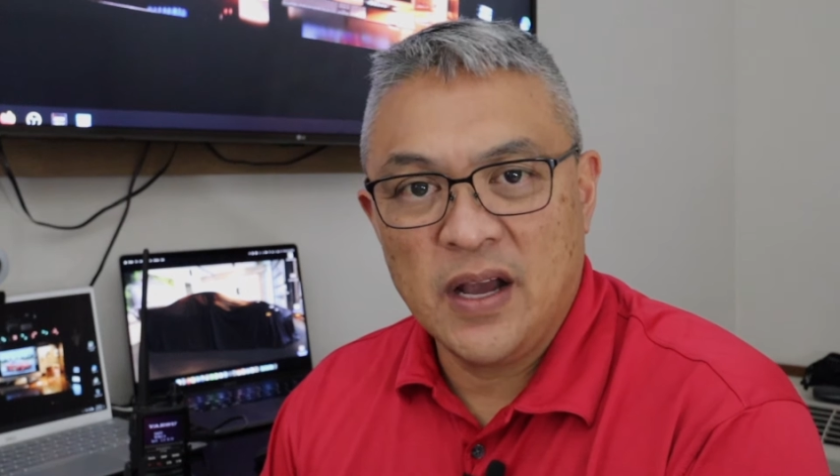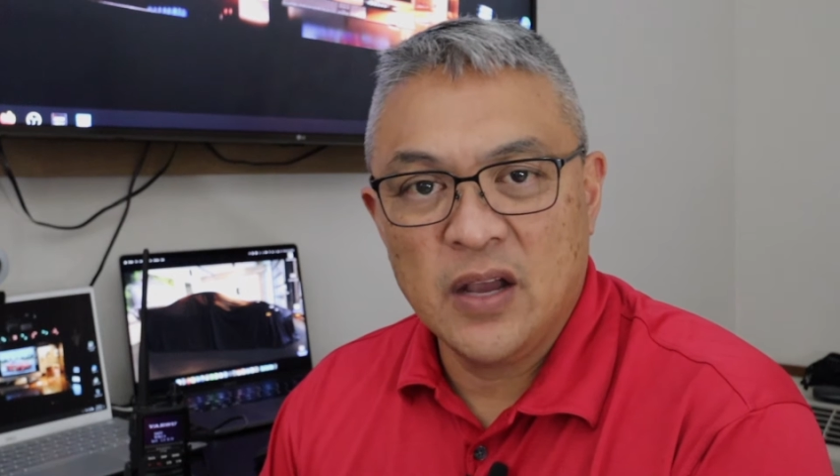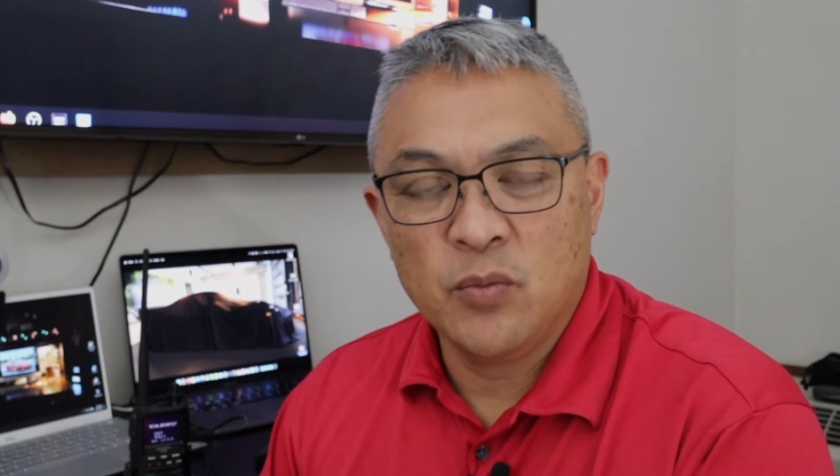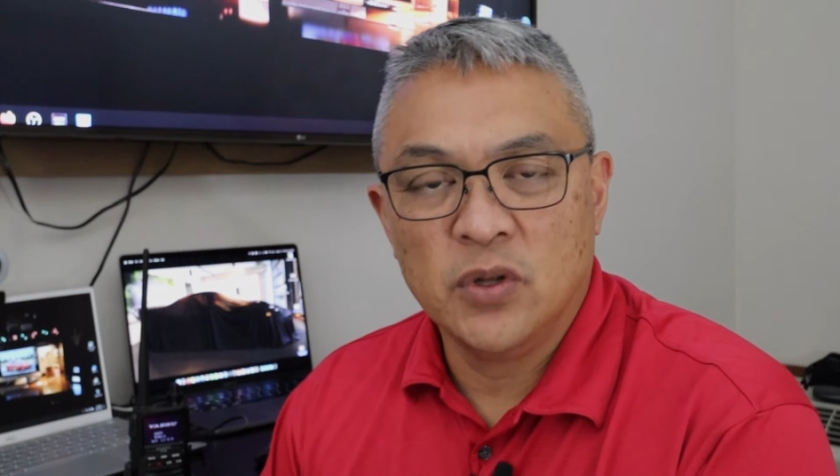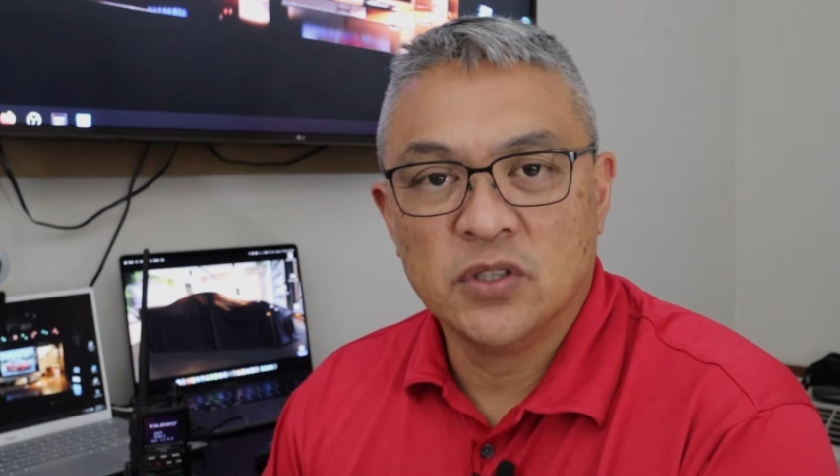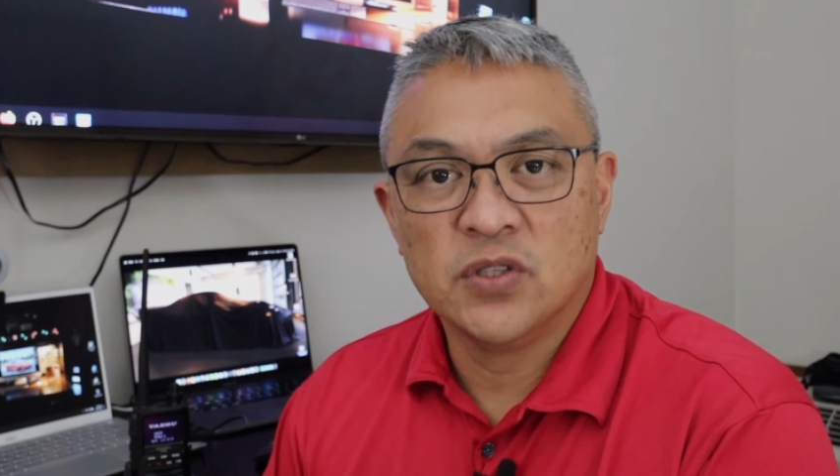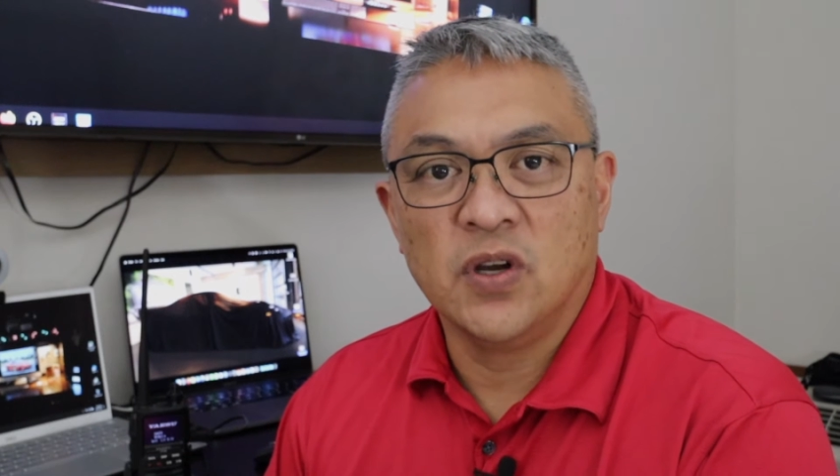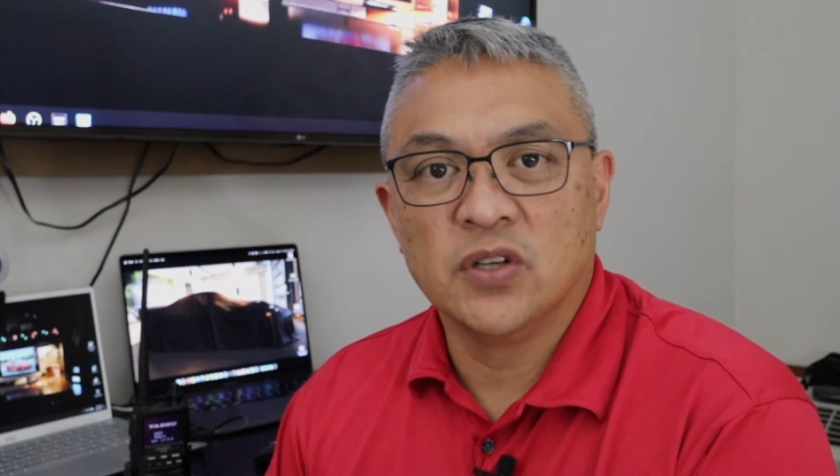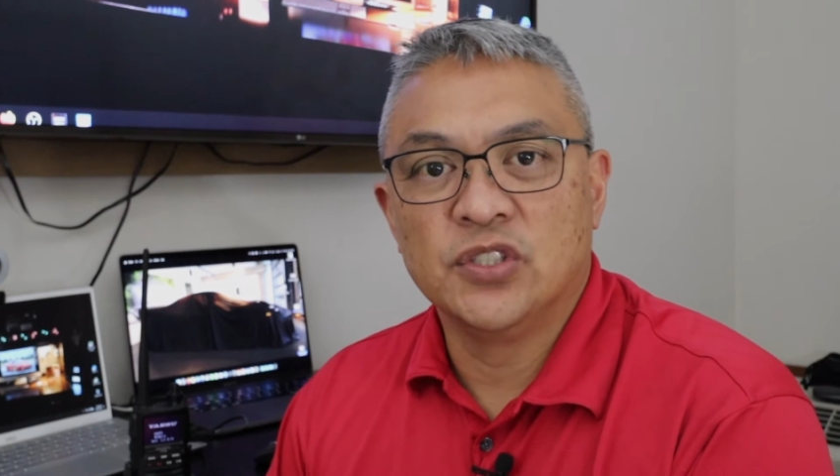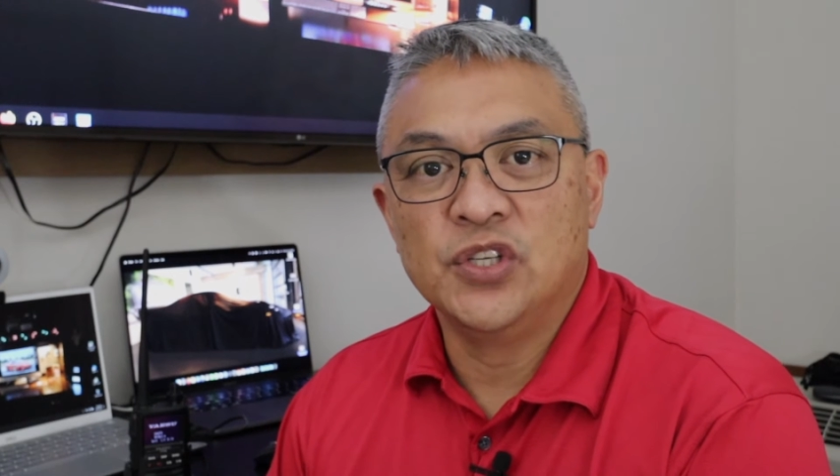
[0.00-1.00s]
I will
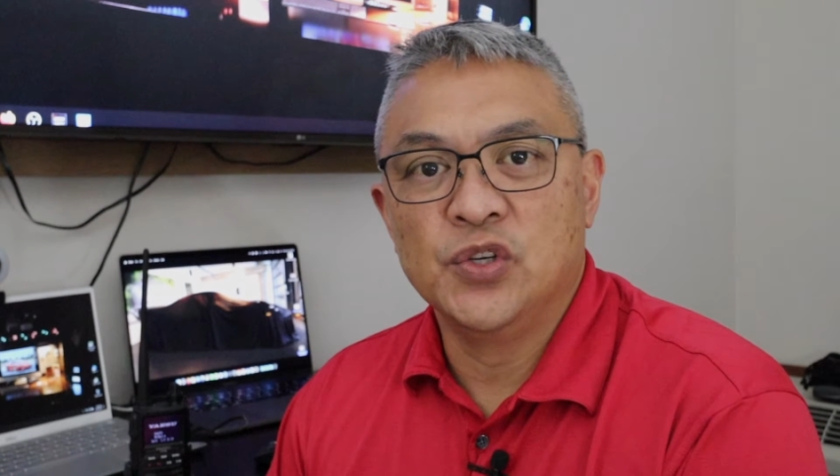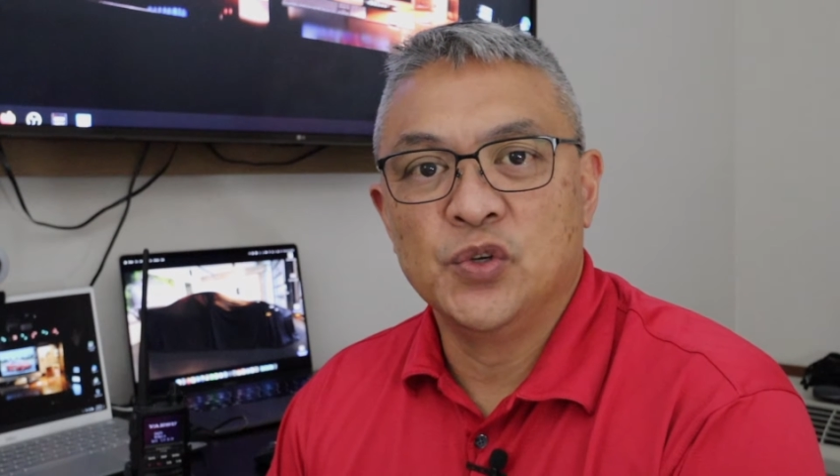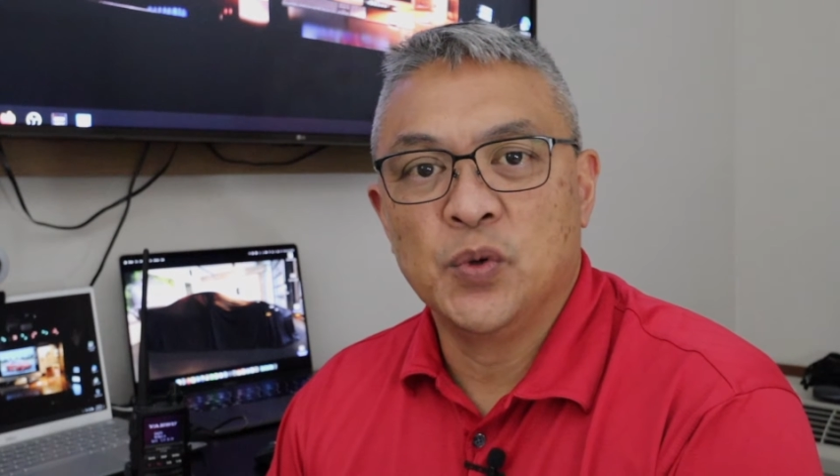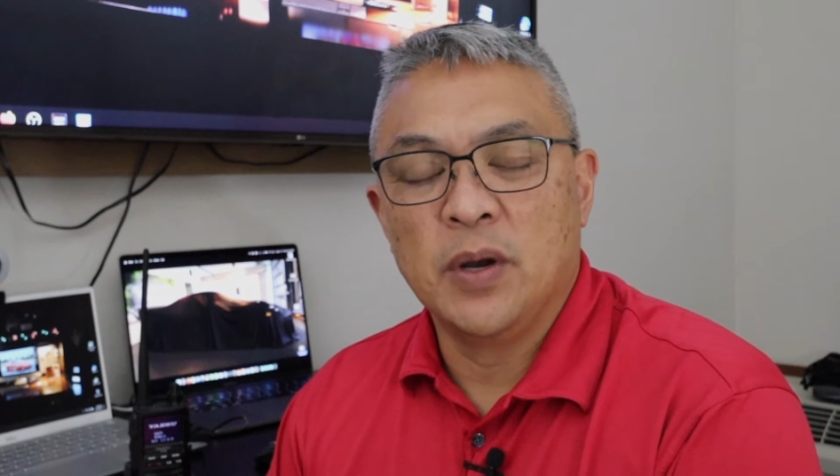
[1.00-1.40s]
talk to you